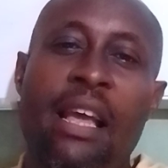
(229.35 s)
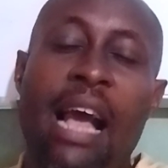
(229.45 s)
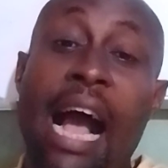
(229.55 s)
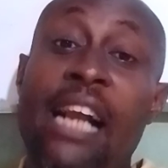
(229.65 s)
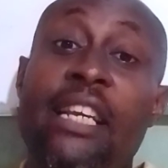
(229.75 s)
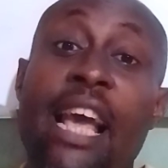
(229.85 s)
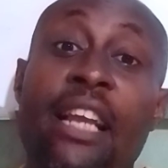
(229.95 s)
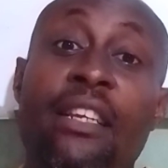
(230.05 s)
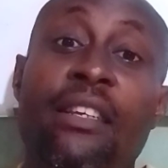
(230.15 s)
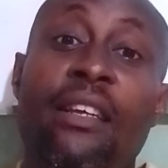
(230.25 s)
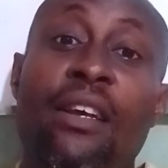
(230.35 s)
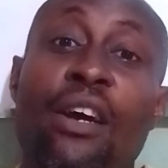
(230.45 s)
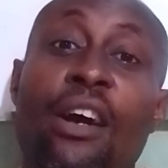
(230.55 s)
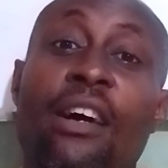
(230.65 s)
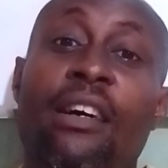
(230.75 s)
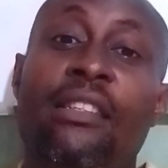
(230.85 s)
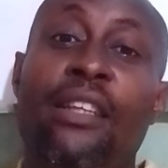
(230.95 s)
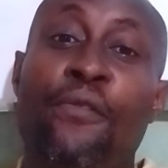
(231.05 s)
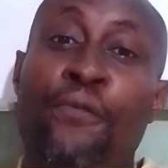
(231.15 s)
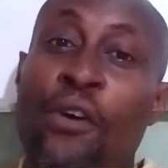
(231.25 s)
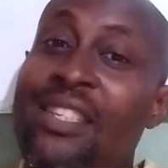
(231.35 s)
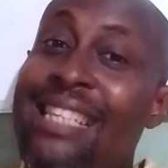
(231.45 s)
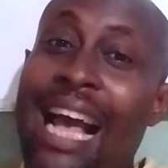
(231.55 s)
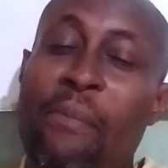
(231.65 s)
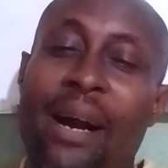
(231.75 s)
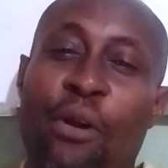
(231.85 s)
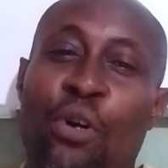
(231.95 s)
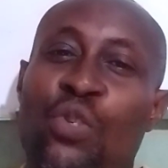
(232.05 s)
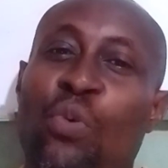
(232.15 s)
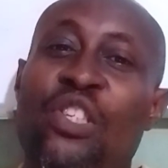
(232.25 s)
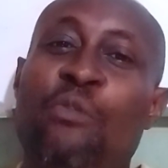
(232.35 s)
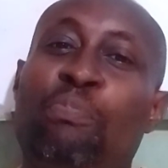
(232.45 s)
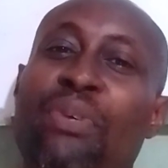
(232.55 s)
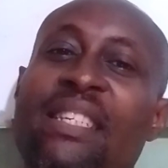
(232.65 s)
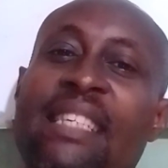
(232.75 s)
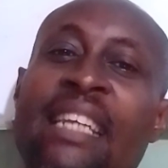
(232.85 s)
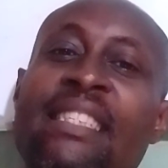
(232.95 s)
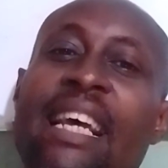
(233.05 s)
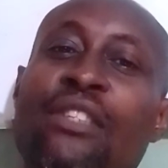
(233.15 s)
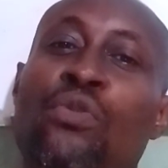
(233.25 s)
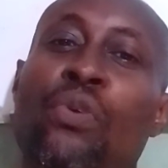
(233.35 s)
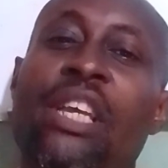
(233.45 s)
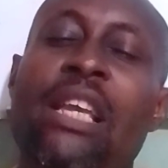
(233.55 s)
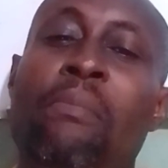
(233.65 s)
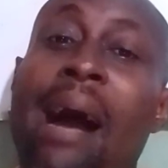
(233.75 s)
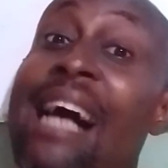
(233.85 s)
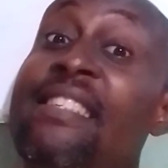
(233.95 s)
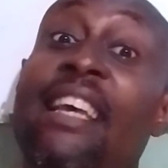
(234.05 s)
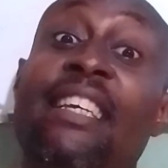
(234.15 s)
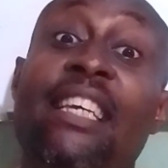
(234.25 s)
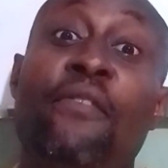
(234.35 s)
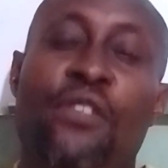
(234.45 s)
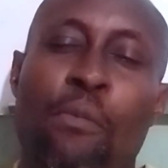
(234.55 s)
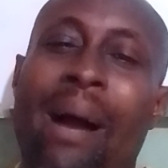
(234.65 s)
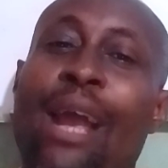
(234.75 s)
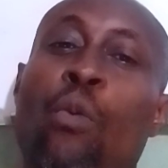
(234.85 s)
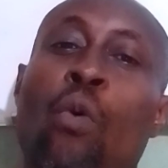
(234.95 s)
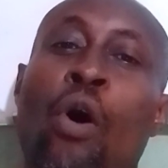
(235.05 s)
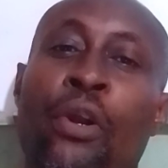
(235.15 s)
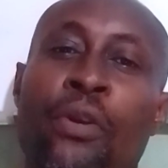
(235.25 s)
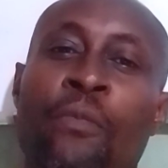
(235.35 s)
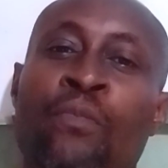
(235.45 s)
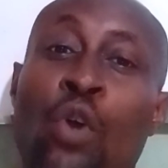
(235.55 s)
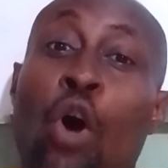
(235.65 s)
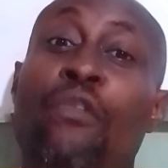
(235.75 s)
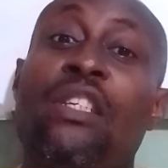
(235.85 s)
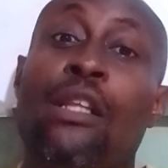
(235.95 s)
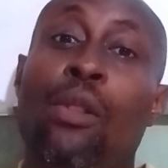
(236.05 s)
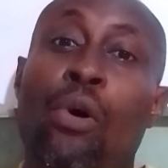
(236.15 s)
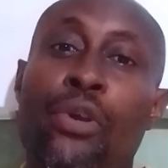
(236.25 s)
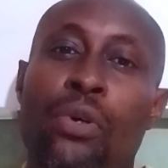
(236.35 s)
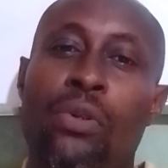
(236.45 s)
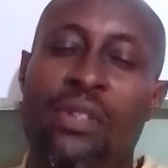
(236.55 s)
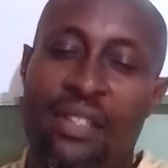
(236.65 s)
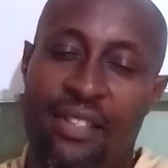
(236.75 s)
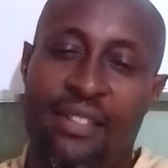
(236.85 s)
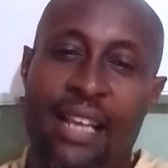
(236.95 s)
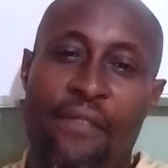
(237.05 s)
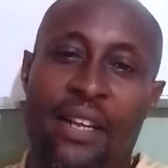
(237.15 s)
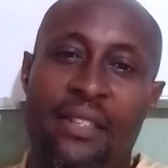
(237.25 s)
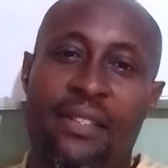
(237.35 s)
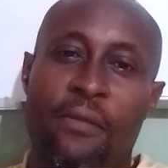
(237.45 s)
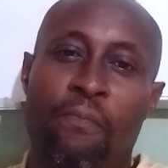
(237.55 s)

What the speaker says: and then the first abacus was presented to him as a gift by one of his loyal servants.